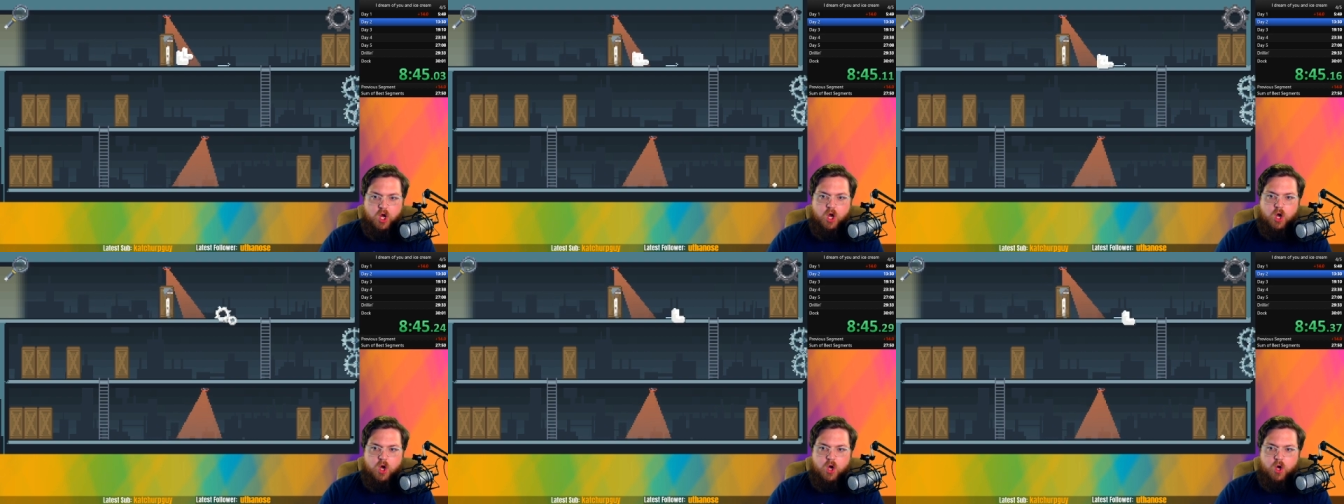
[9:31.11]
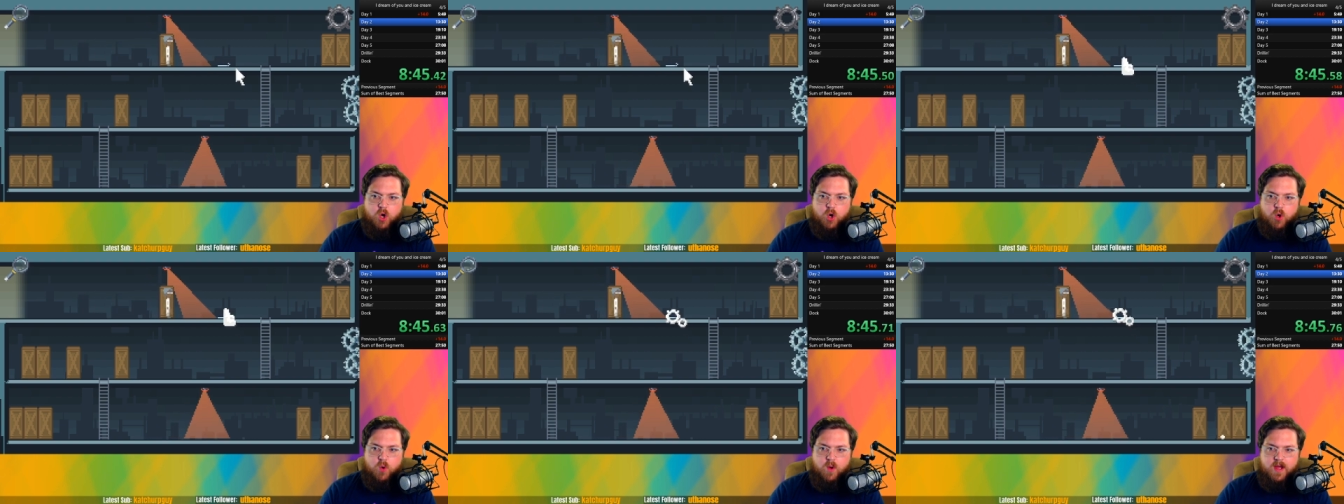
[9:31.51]

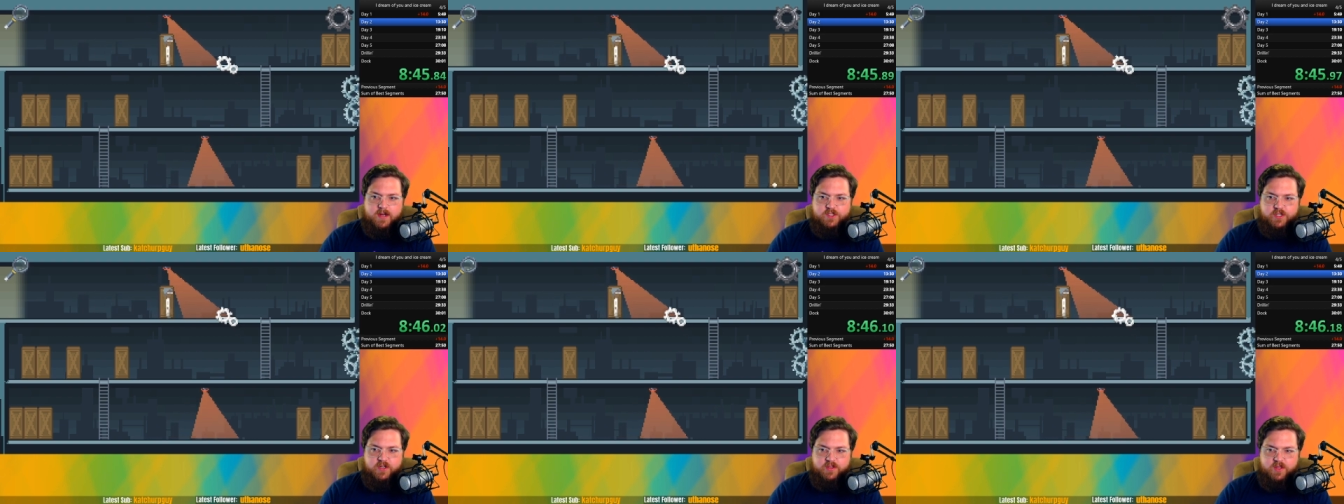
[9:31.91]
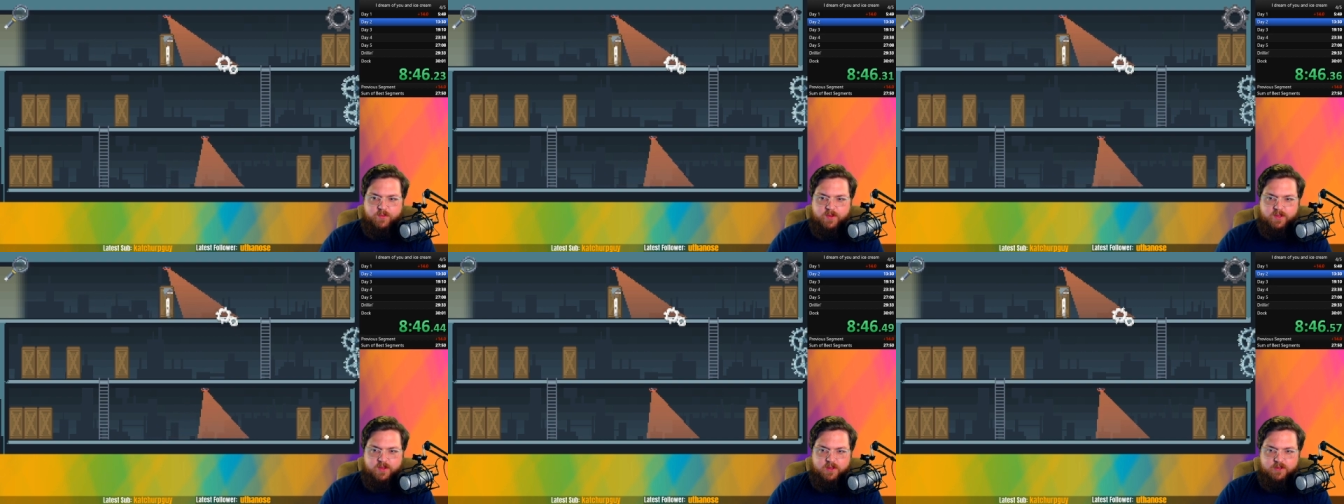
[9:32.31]
Oh, I actually cut that
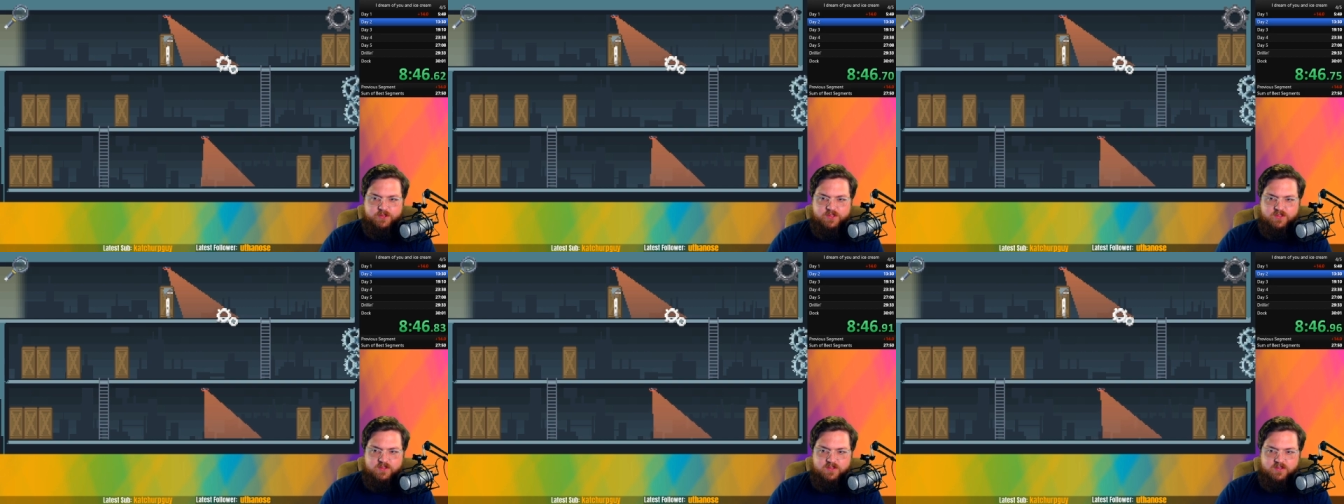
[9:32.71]
really close.